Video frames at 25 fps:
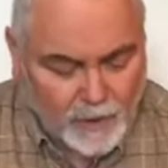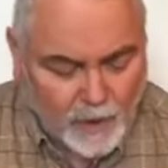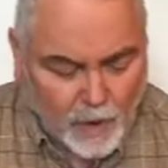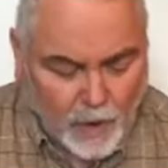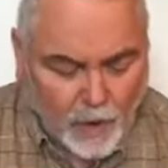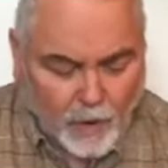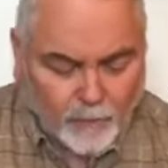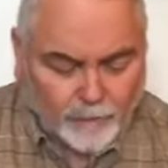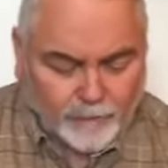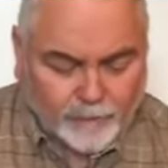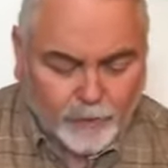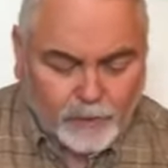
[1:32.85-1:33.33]

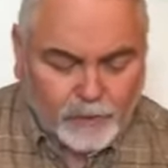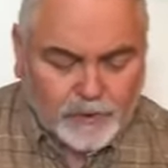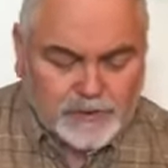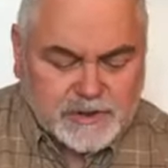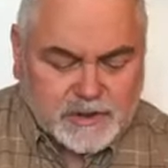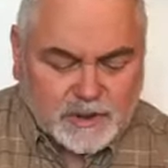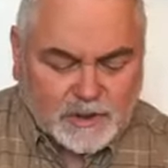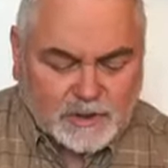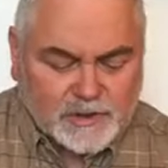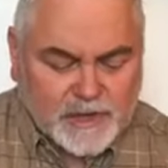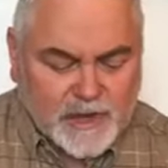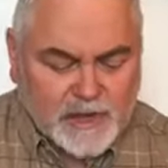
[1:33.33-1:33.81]
O foolish
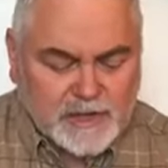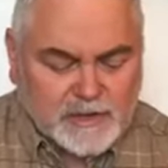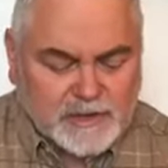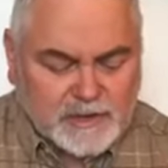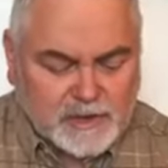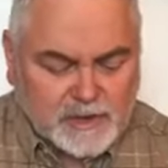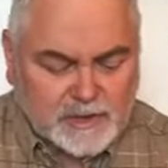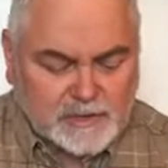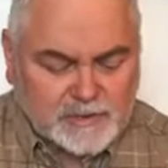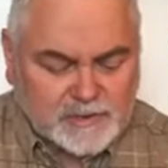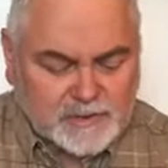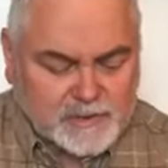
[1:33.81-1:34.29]

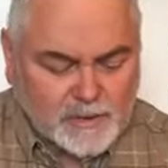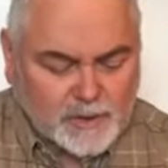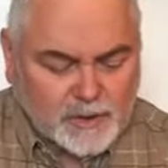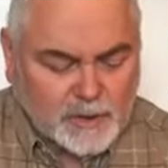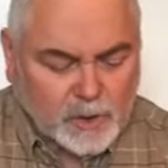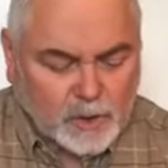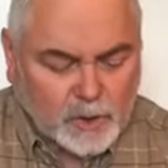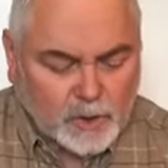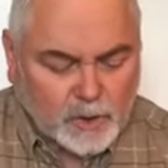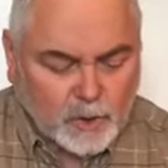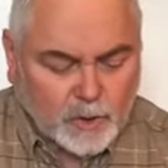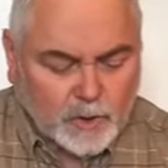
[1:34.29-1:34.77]
Galatians,
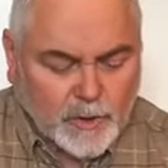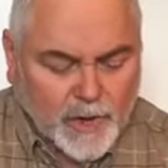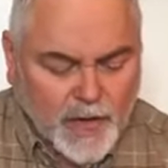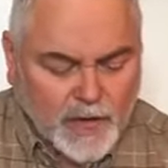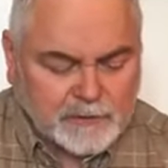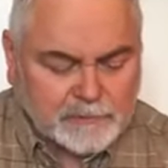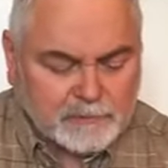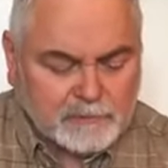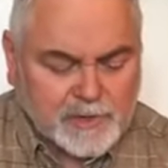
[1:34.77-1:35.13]
who hath